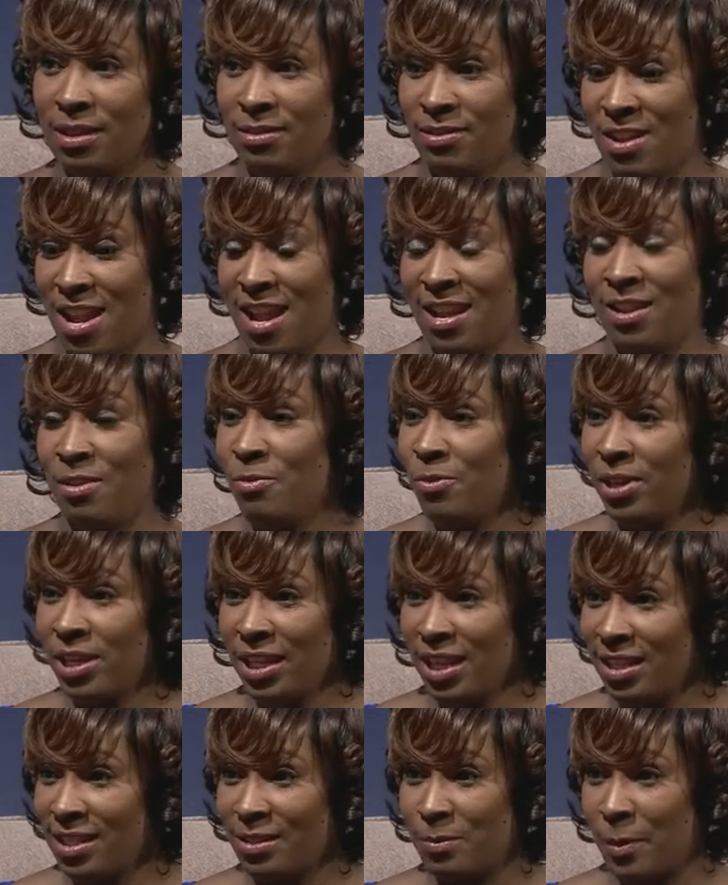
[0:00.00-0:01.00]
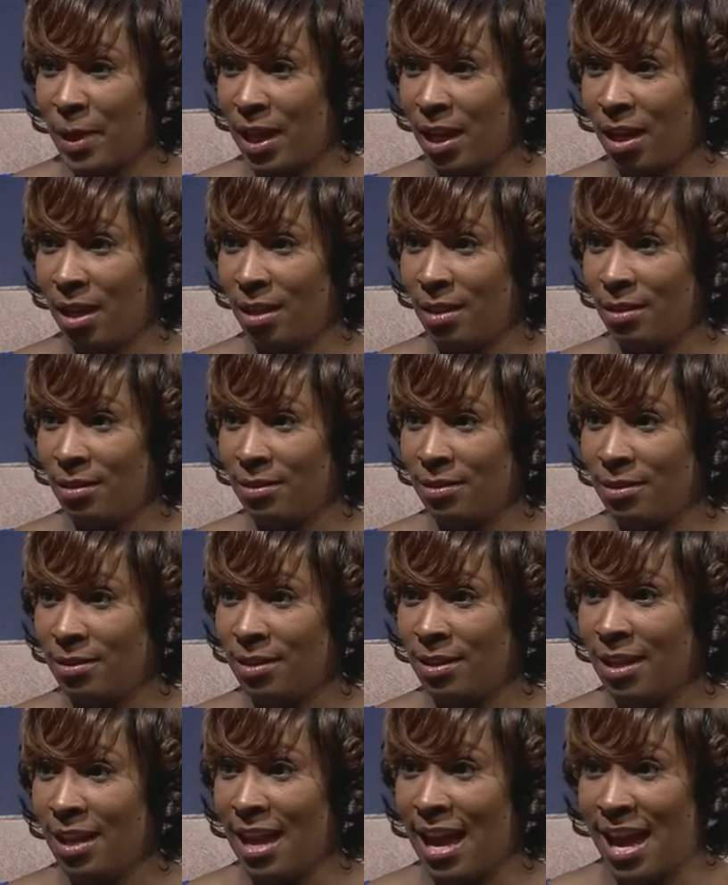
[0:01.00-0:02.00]
I didn't want to get a spanking.
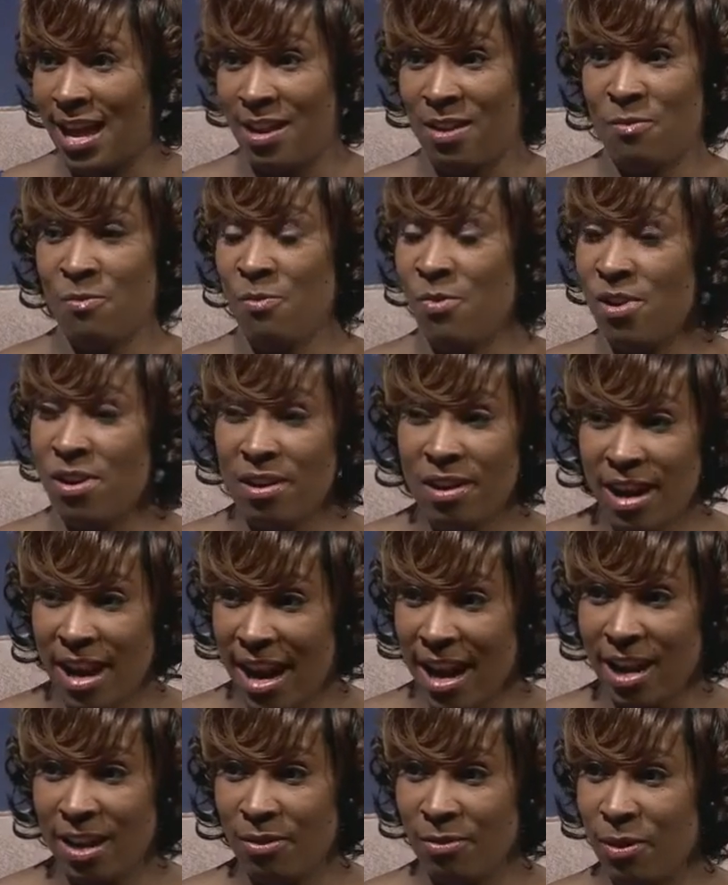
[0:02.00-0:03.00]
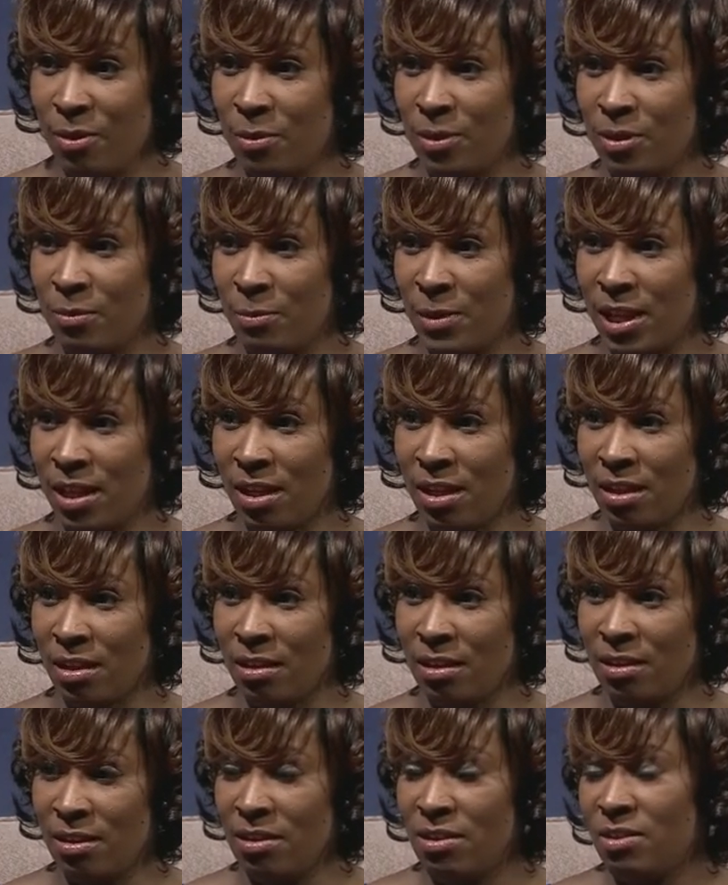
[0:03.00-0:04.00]
I didn't want her angry with me.
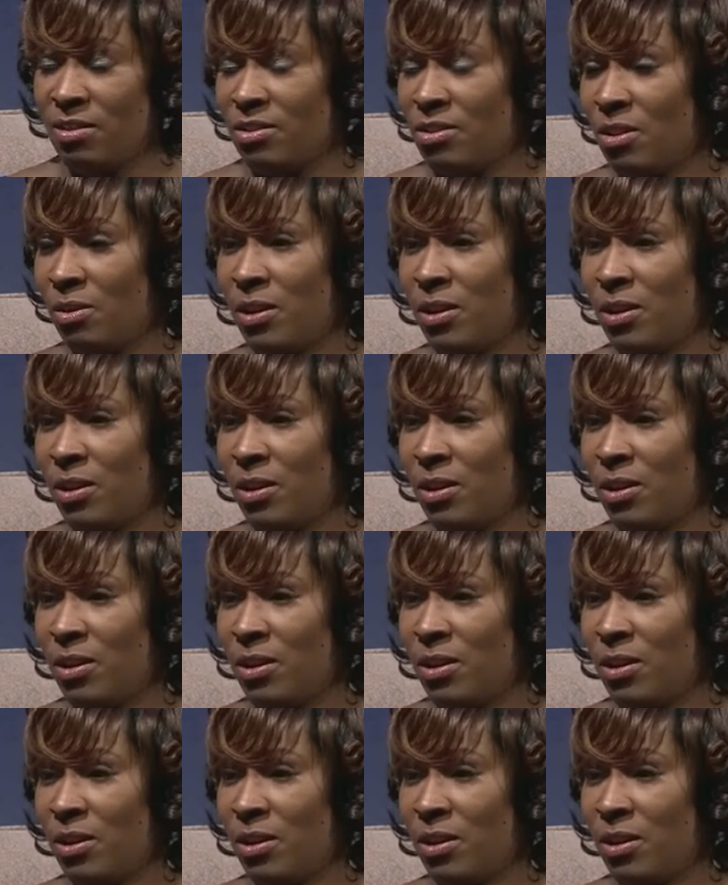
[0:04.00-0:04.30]
So